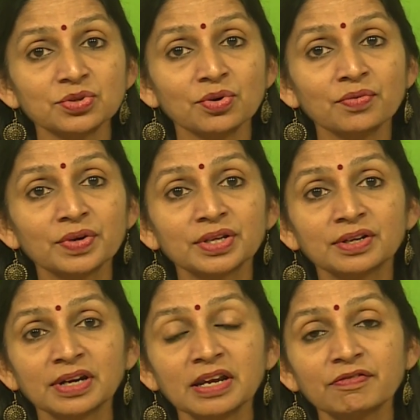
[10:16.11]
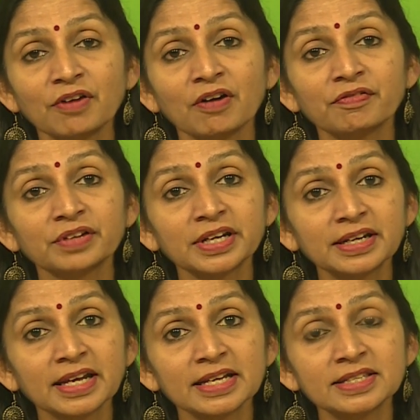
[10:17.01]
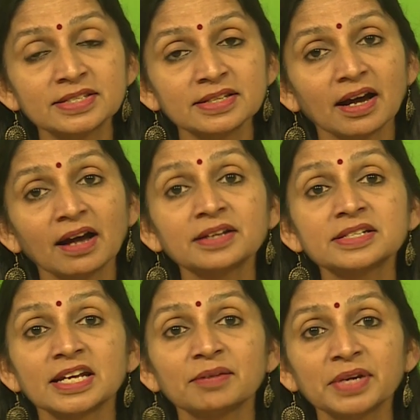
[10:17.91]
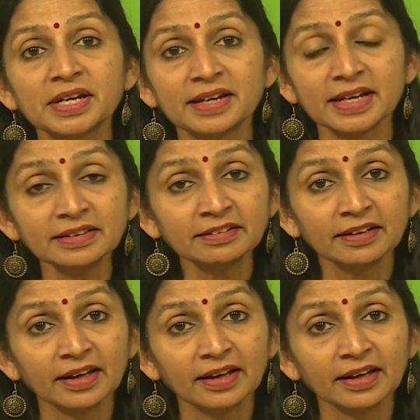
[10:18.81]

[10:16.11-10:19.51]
over the grief of Lydgate's untimely death